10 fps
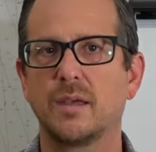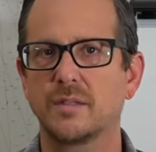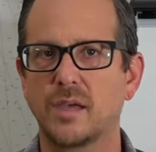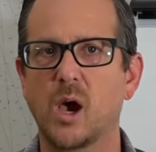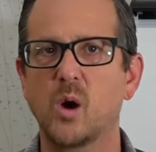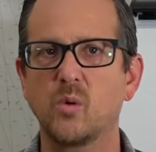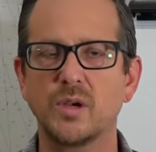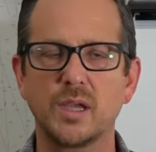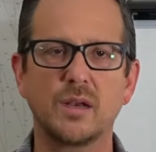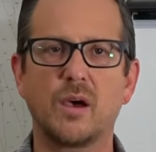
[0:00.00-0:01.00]
to
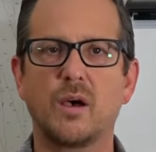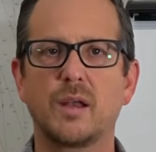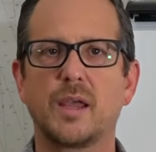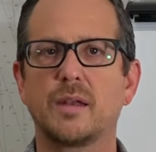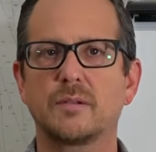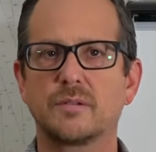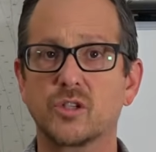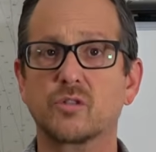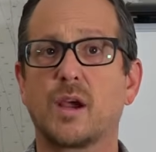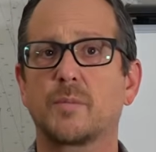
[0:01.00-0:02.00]
hone in on and
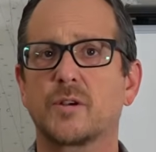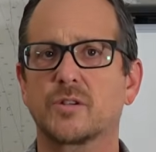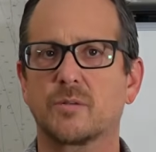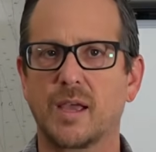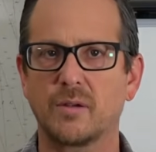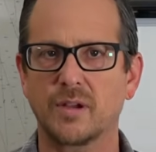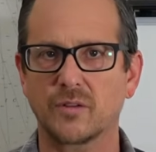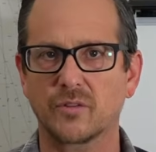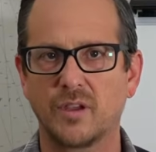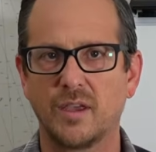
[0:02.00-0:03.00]
describe their
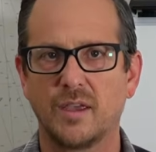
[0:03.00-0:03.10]
surroundings.